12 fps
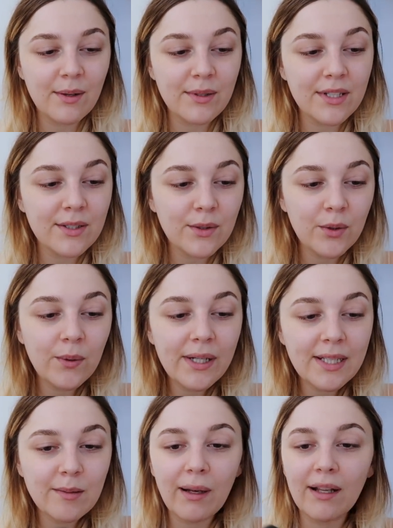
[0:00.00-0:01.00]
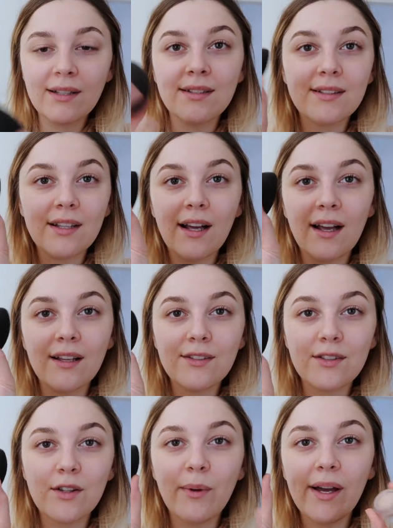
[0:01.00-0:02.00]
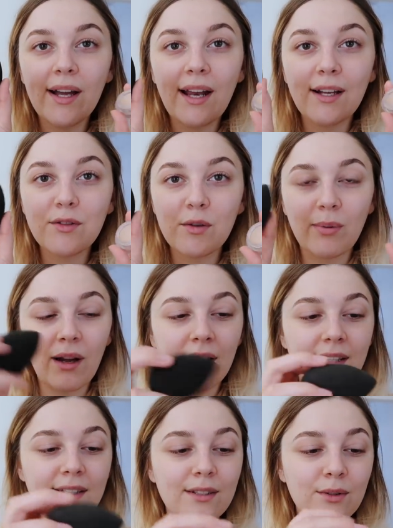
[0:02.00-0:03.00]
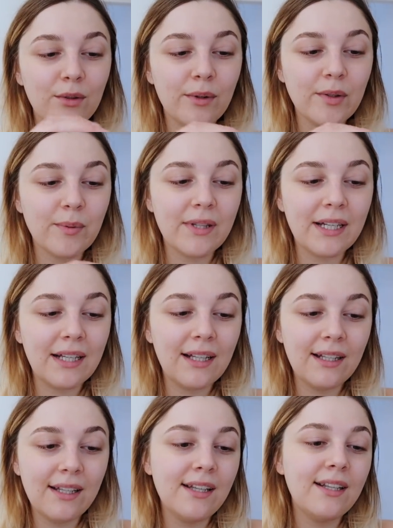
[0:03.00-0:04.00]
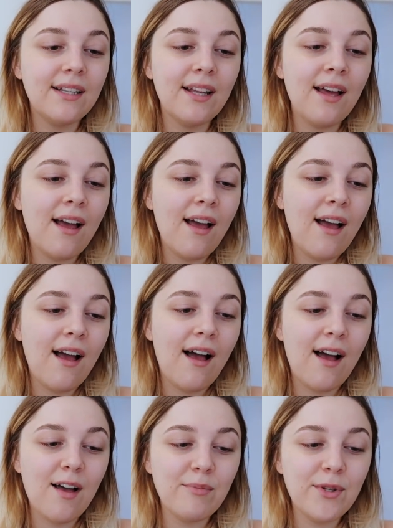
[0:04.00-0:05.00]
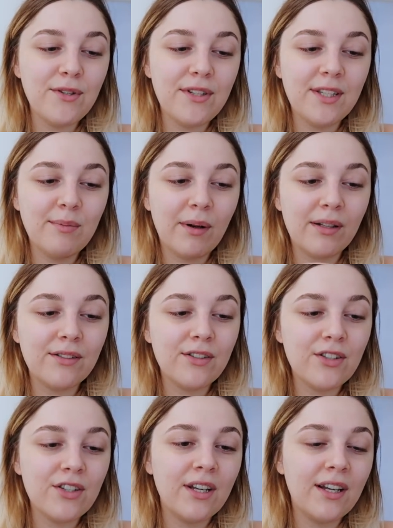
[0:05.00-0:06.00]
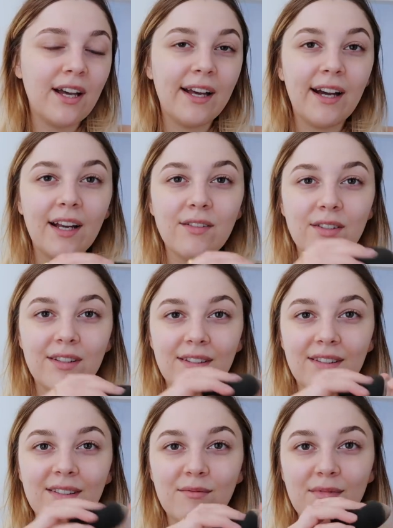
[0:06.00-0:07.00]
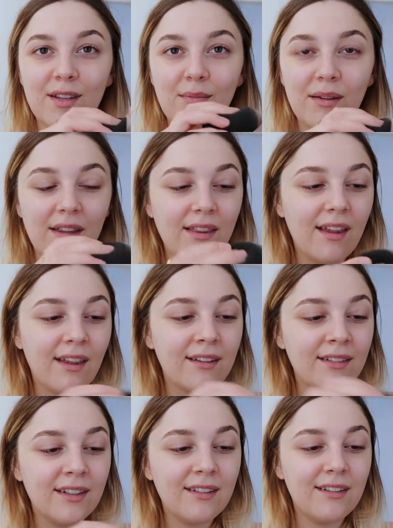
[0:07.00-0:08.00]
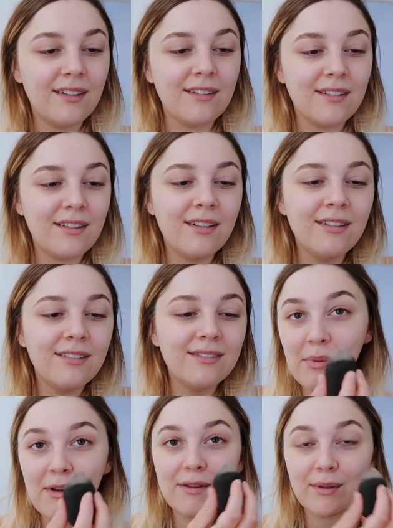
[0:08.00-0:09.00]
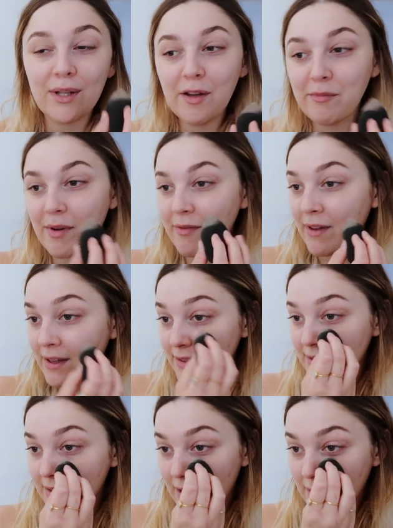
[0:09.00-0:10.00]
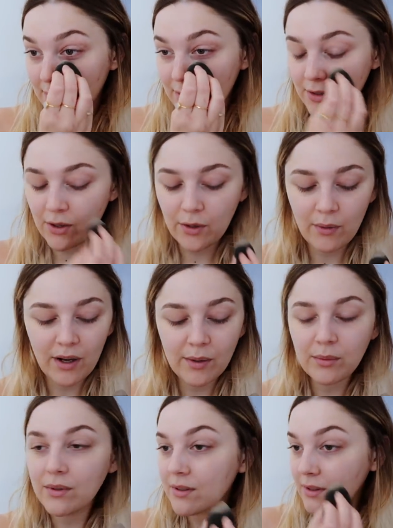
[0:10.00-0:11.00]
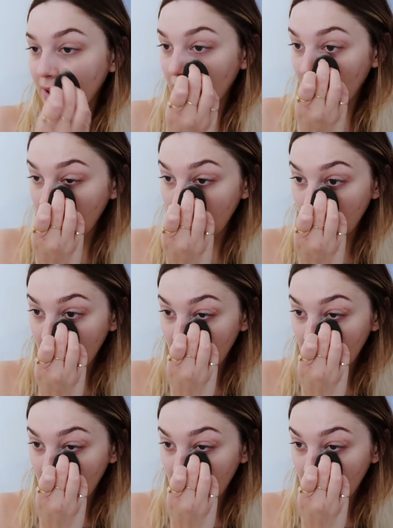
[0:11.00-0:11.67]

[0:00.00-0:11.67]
which is always a plus. So the way I like to apply these is always with a clean beauty sponge. I kind of just dip it in there and put this all over my face. So I will start